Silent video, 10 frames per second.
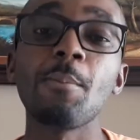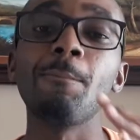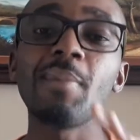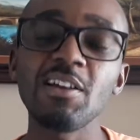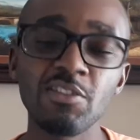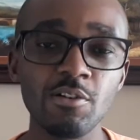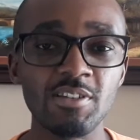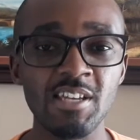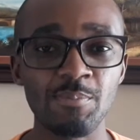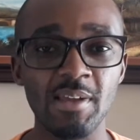My third
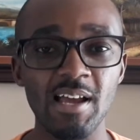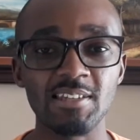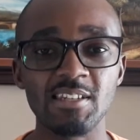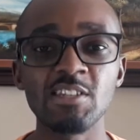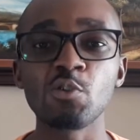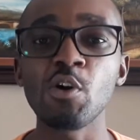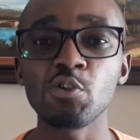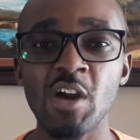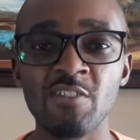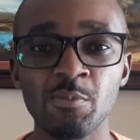tip, guys, is going
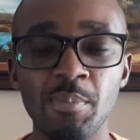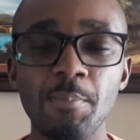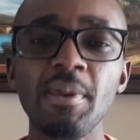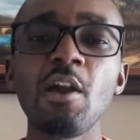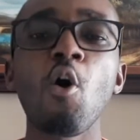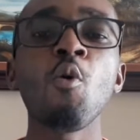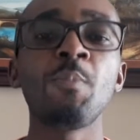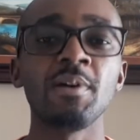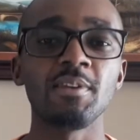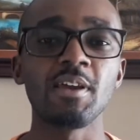to have to be
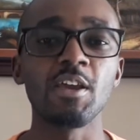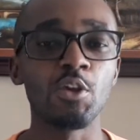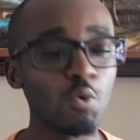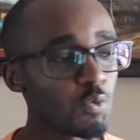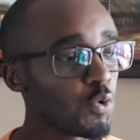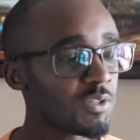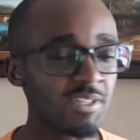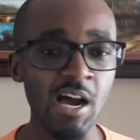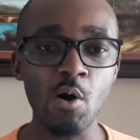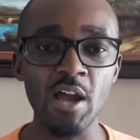open. You notice
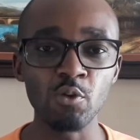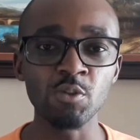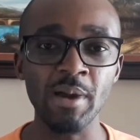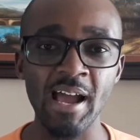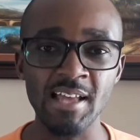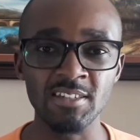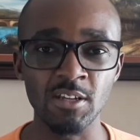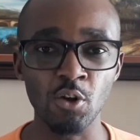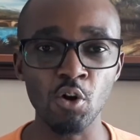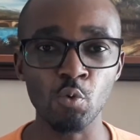how I use my hands a
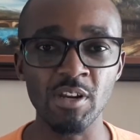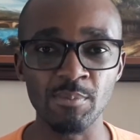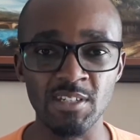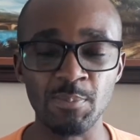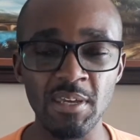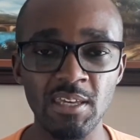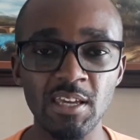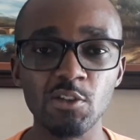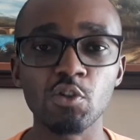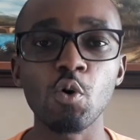lot when I'm
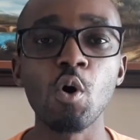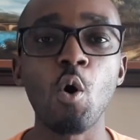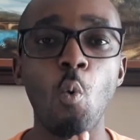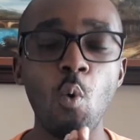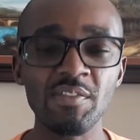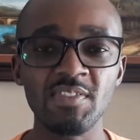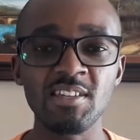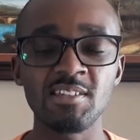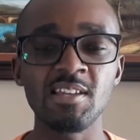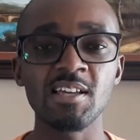speaking. So what this
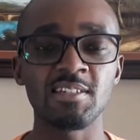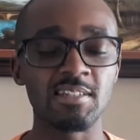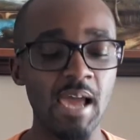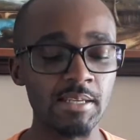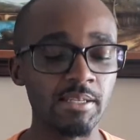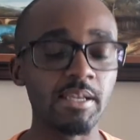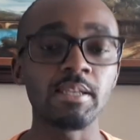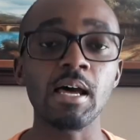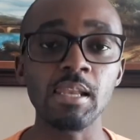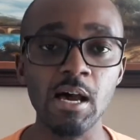does is actually, it
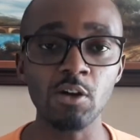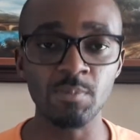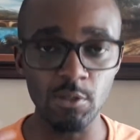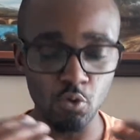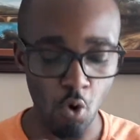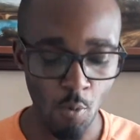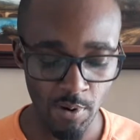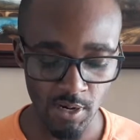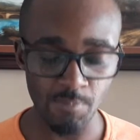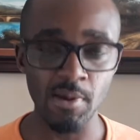allows me to
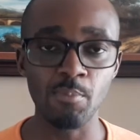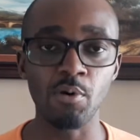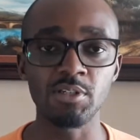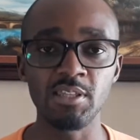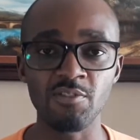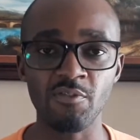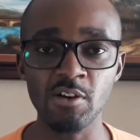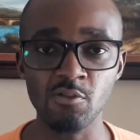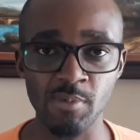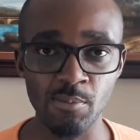open up my body, the front
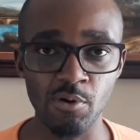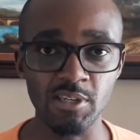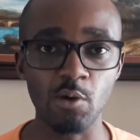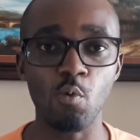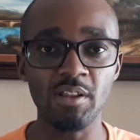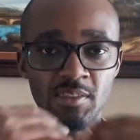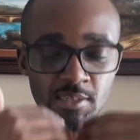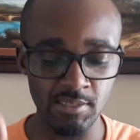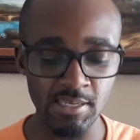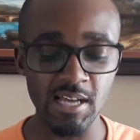of my body. What
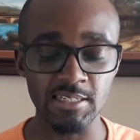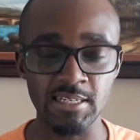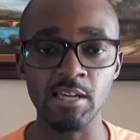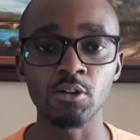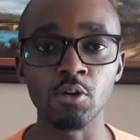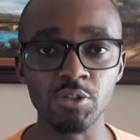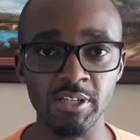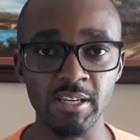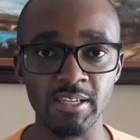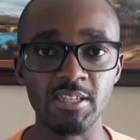this does
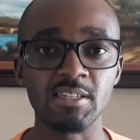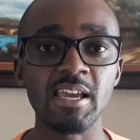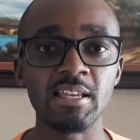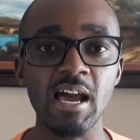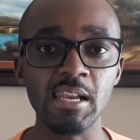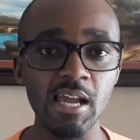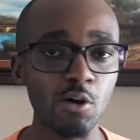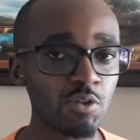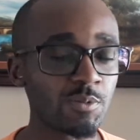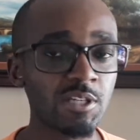psychologically is it
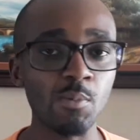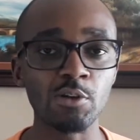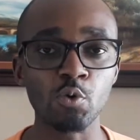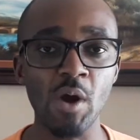allows someone to